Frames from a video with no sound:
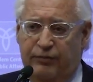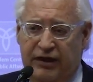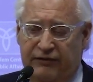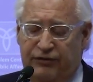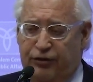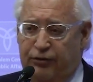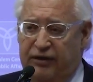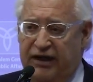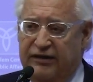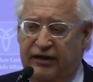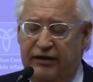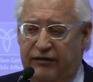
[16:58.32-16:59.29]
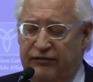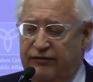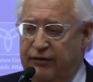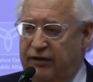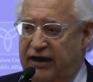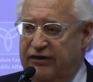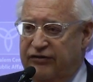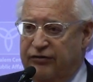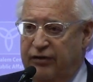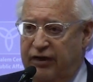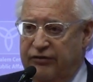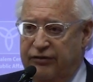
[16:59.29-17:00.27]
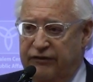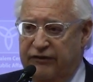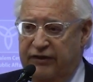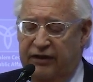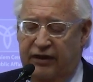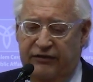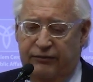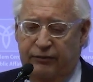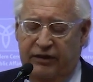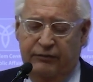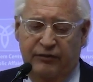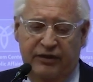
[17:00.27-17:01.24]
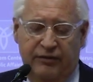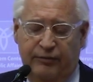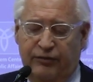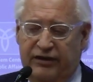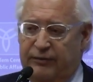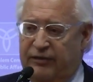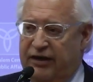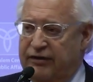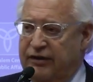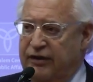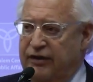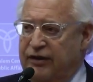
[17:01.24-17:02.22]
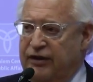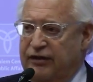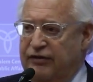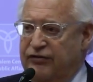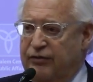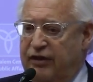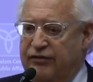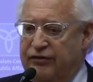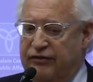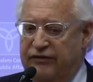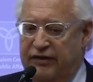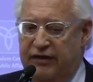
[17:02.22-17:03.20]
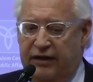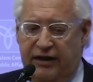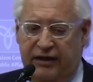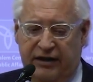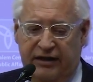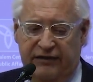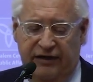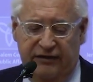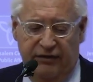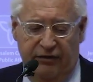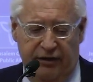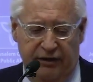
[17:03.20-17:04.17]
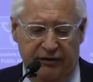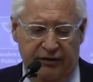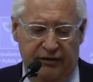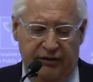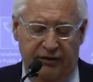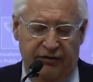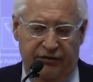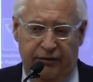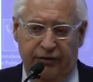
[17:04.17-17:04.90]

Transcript: if you create enough of the right structures, and just one other point about the structures, and I take to heart